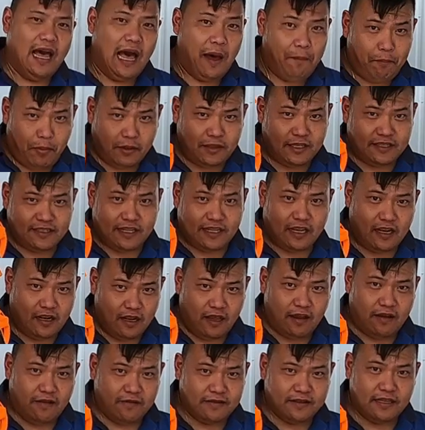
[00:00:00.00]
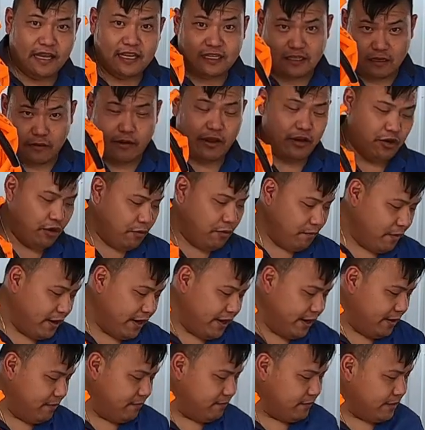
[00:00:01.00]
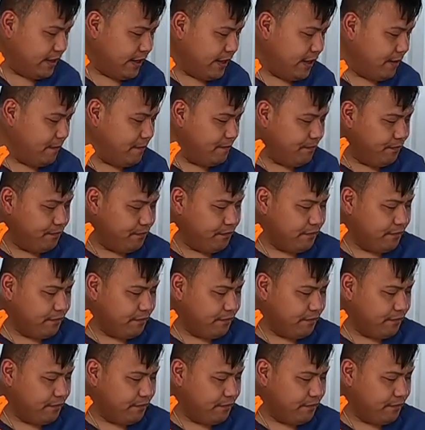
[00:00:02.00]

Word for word: I bought this at Loves. That's how I know about it. Okay.